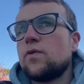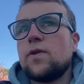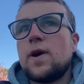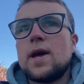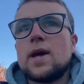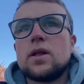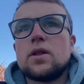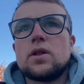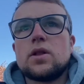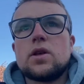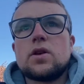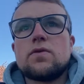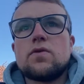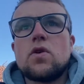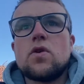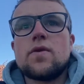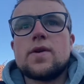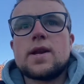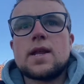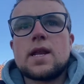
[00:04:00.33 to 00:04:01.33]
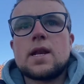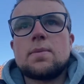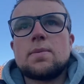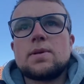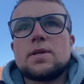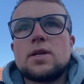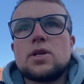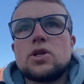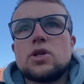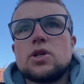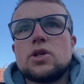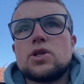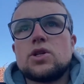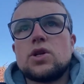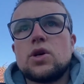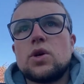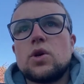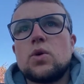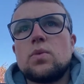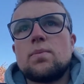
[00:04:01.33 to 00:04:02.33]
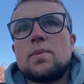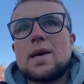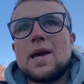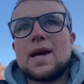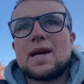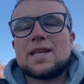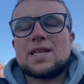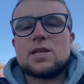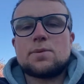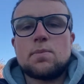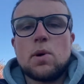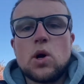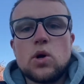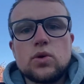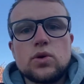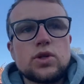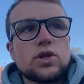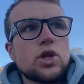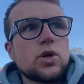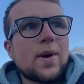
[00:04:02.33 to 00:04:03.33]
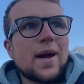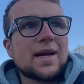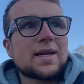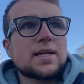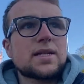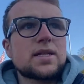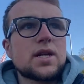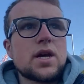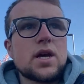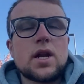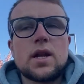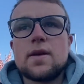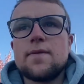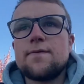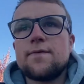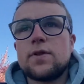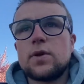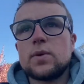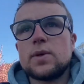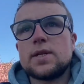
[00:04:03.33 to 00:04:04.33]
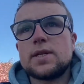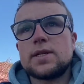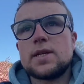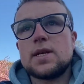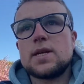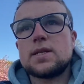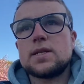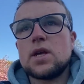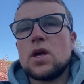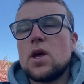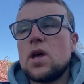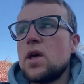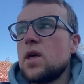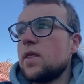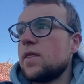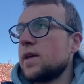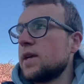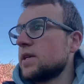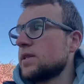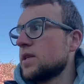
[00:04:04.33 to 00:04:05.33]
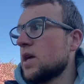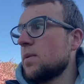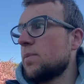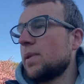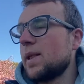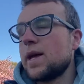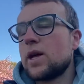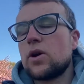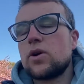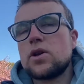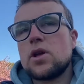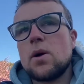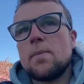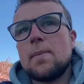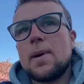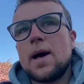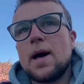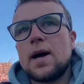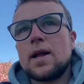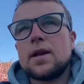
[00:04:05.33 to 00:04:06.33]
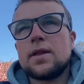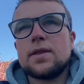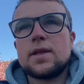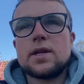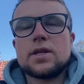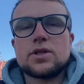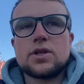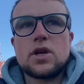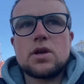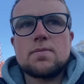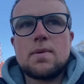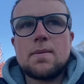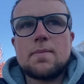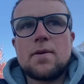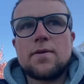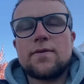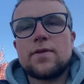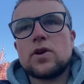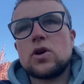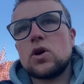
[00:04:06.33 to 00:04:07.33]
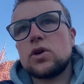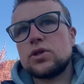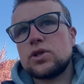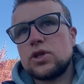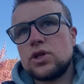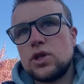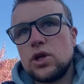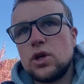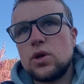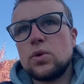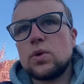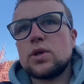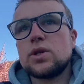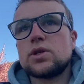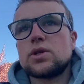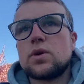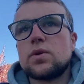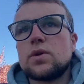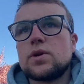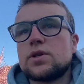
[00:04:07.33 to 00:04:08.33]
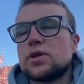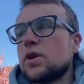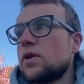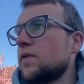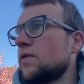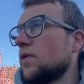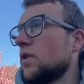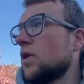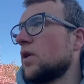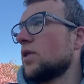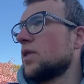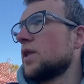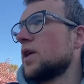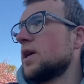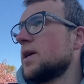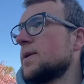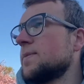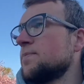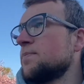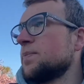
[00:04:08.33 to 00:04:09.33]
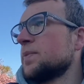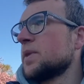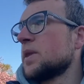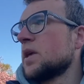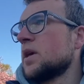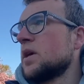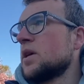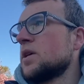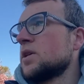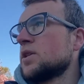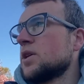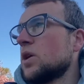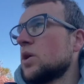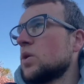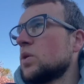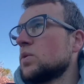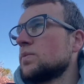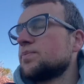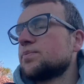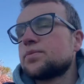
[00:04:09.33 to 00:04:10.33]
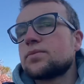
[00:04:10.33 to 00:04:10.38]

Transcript: fail. You're already in a position to be exposed to external influences, things that are playing on your mind, things that you maybe forgot to do, and so on and so forth. So